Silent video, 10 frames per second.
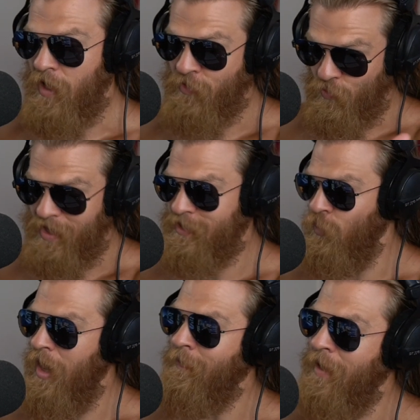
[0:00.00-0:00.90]
And the reason
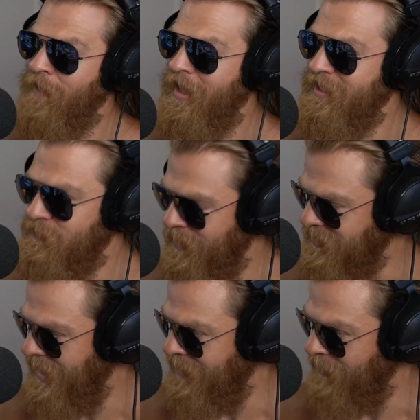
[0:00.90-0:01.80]
why my body is
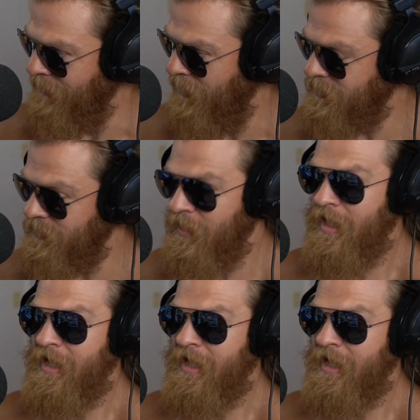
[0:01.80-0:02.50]
maintaining my muscle